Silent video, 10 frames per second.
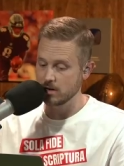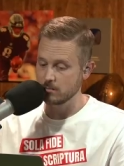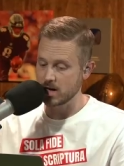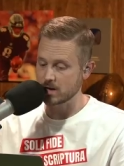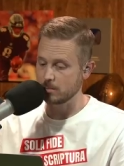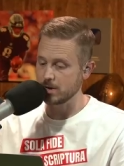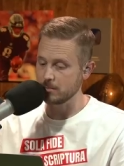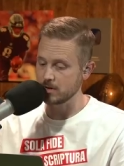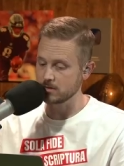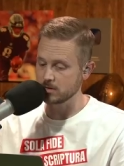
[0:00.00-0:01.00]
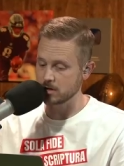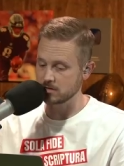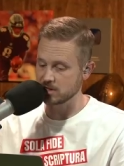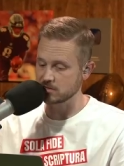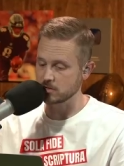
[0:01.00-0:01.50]
Michael Pittman saw
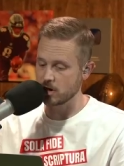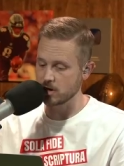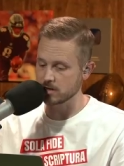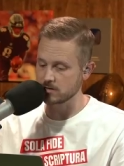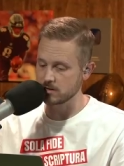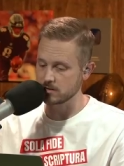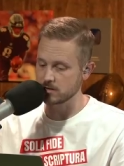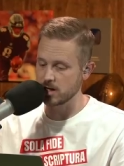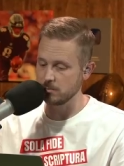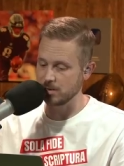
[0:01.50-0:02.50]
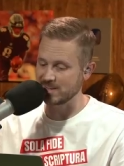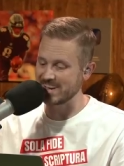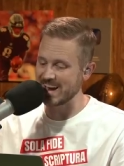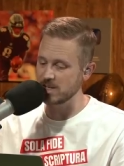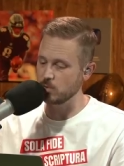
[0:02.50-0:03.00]
six targets in this game, played
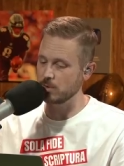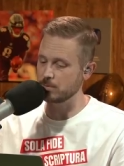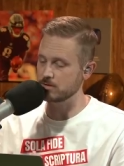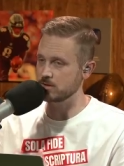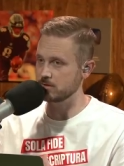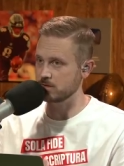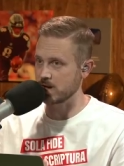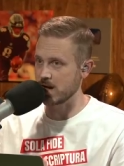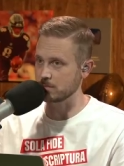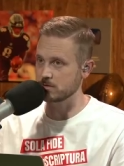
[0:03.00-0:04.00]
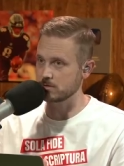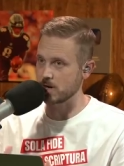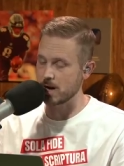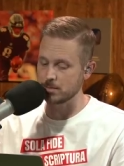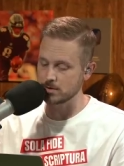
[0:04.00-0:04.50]
91% of snaps. There's an
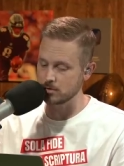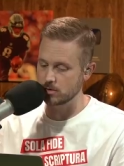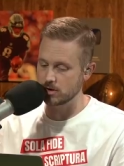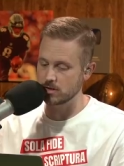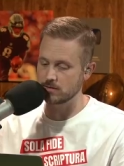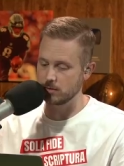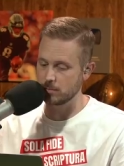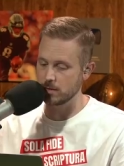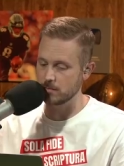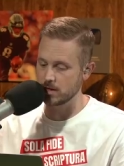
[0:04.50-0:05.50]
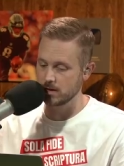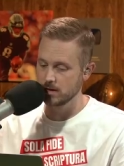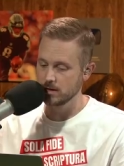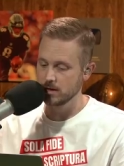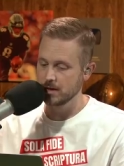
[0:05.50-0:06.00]
opportunity there for Pittman.
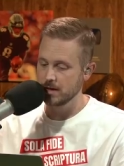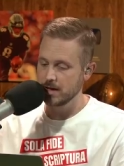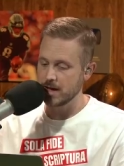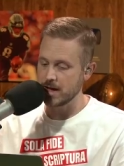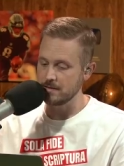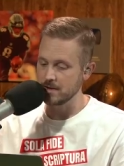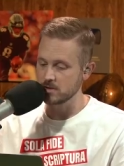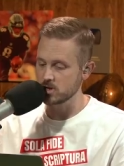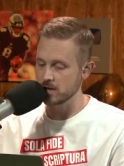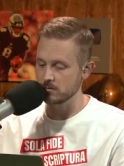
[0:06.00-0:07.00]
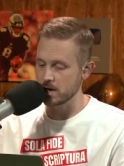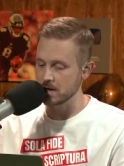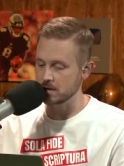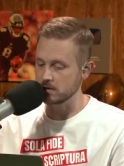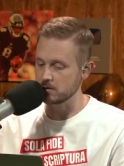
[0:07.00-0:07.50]
And then Jalen
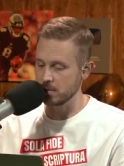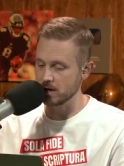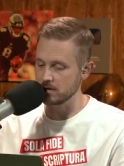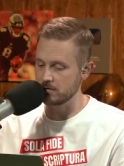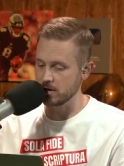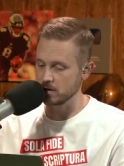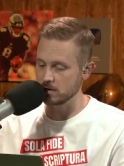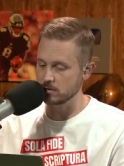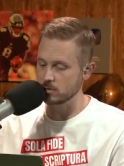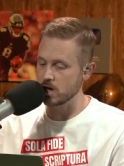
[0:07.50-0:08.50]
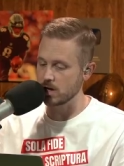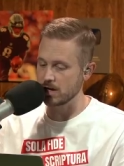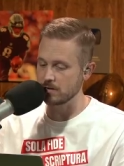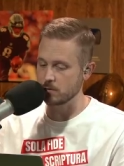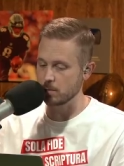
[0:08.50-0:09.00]
Reagor, he's been on the field as well,
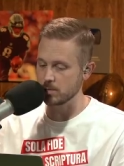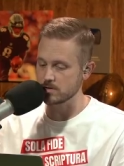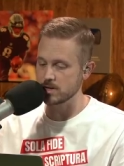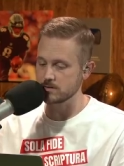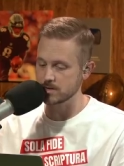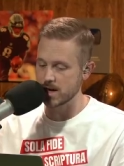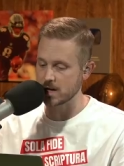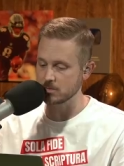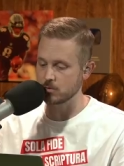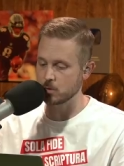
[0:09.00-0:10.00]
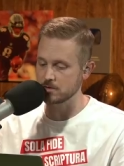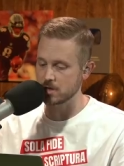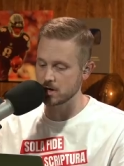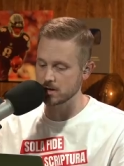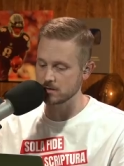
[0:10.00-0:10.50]
84% of snaps, four
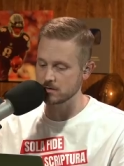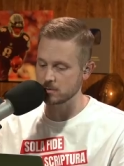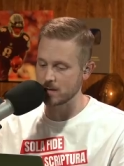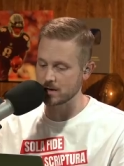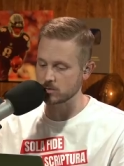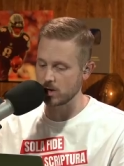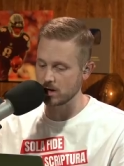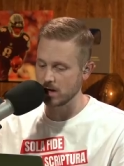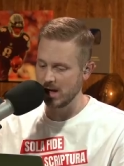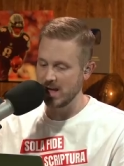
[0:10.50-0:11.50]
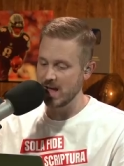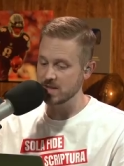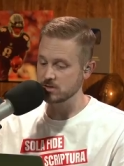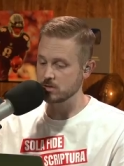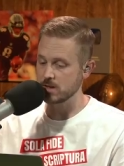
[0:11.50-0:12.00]
targets this past week,
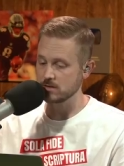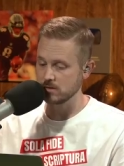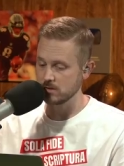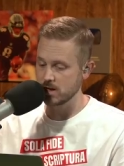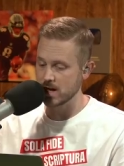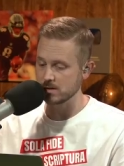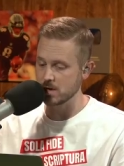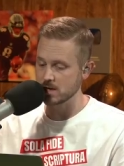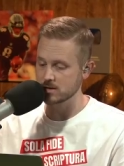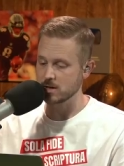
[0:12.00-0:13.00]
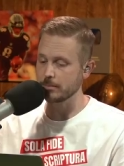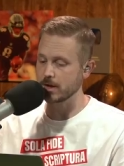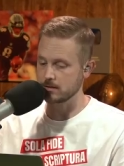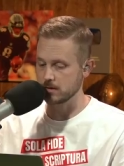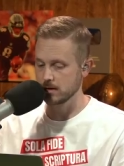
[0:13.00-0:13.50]
has a great Cincinnati matchup. And